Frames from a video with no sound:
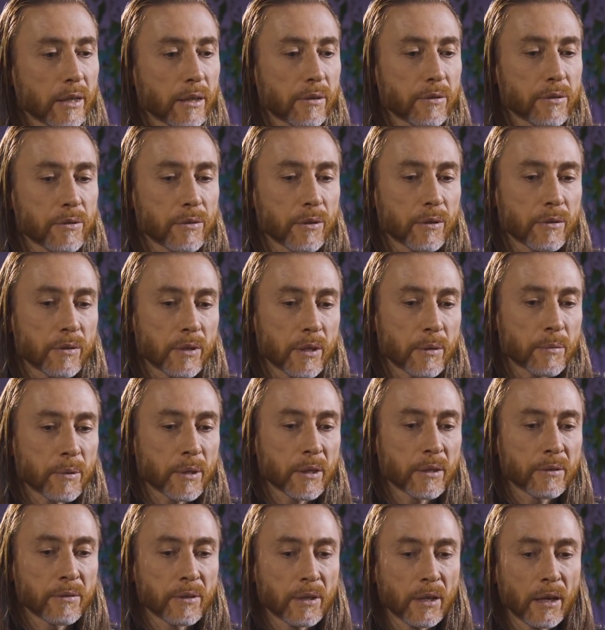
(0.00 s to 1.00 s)
Back in their
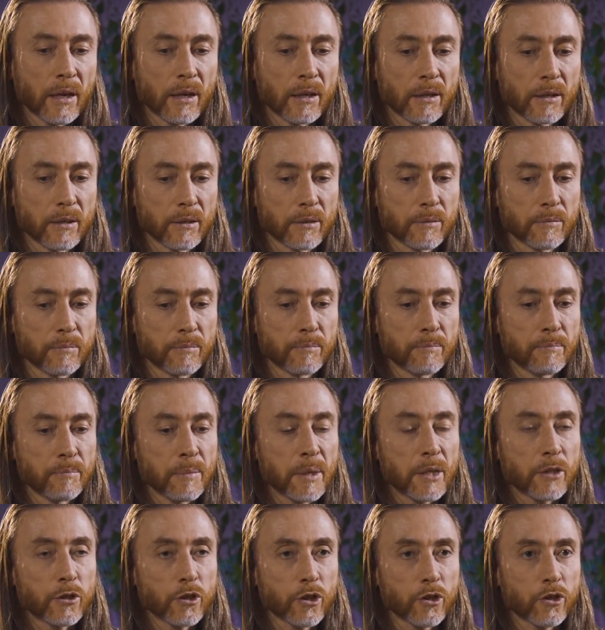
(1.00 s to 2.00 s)
days, the
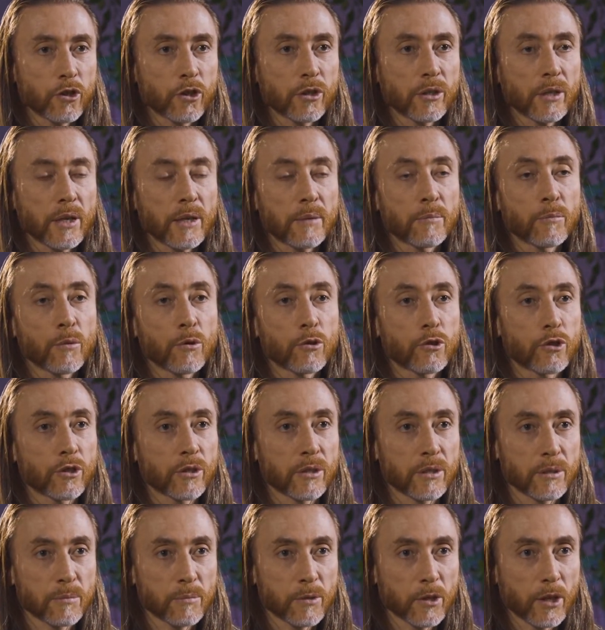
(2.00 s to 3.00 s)
Roriches used to say,
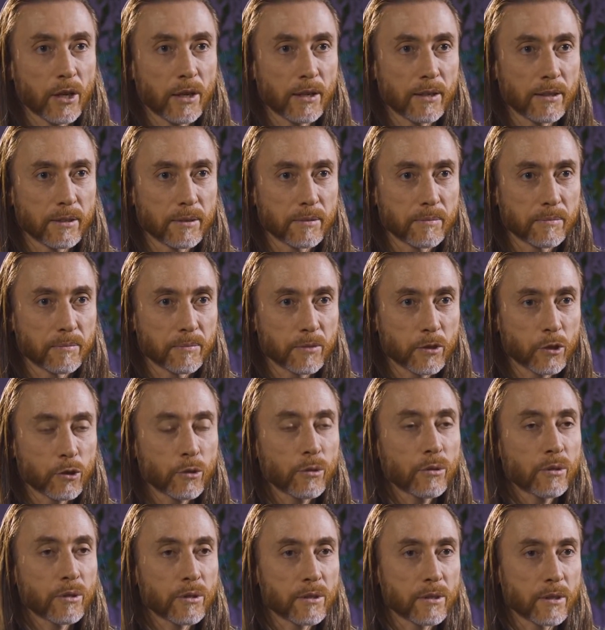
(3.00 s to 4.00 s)
"Read less,
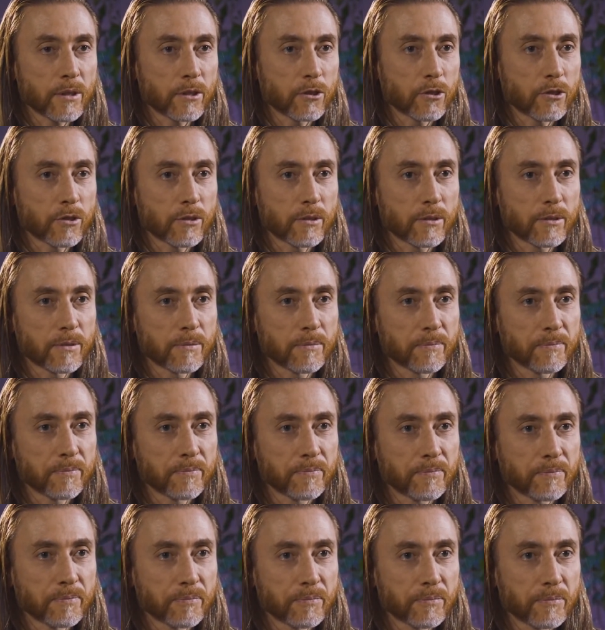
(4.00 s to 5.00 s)
reflect more." What
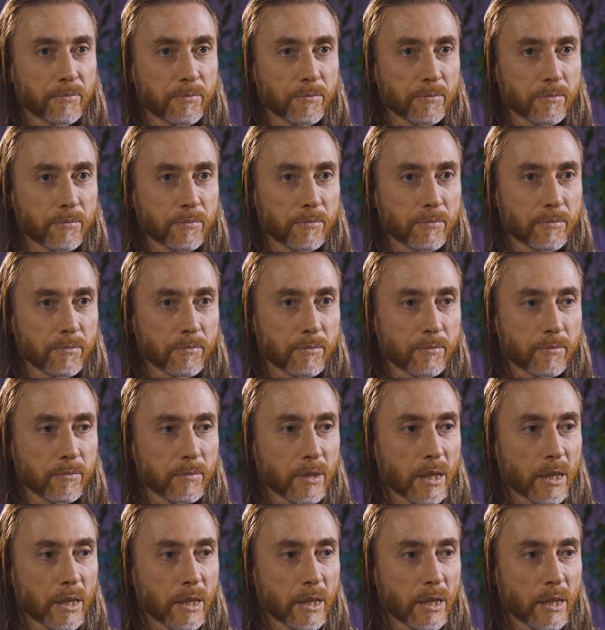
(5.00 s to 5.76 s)
does that mean?